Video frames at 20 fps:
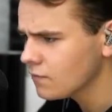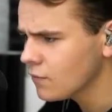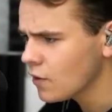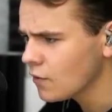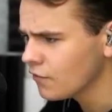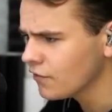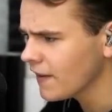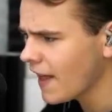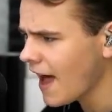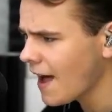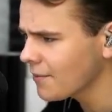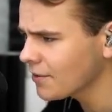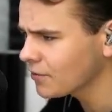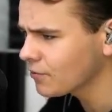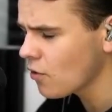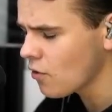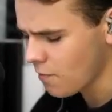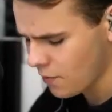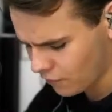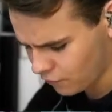Full
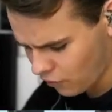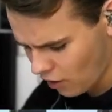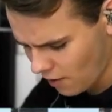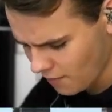flaps, full